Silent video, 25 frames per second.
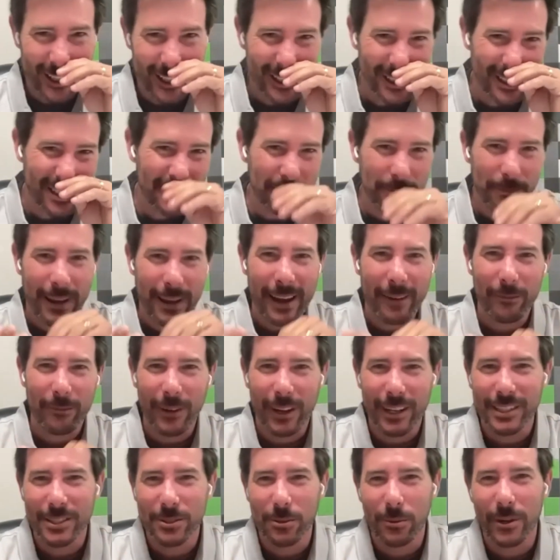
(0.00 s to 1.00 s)
just smack
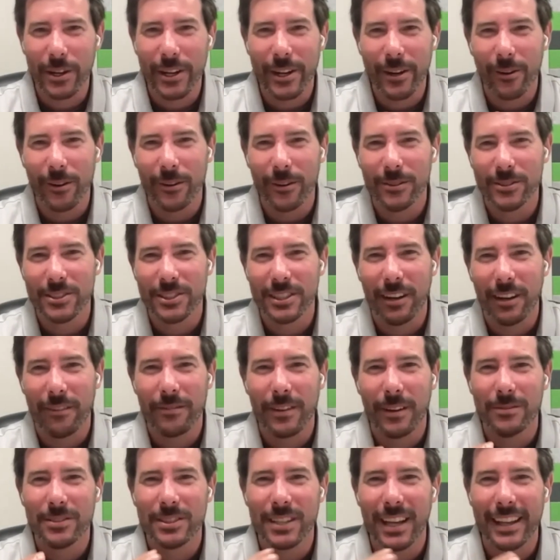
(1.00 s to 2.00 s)
my twenty-year-old
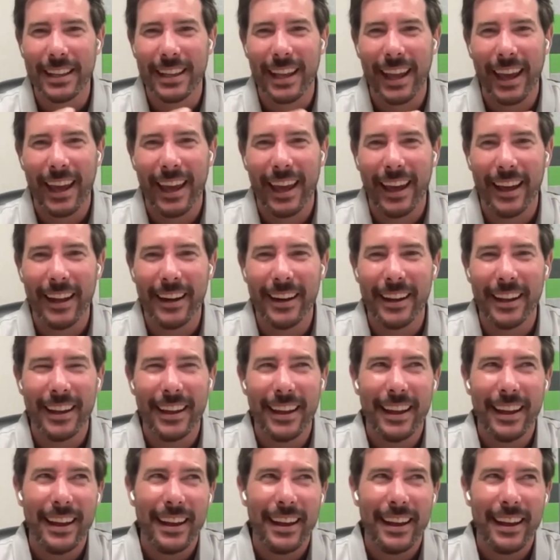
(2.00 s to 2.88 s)
self upside the head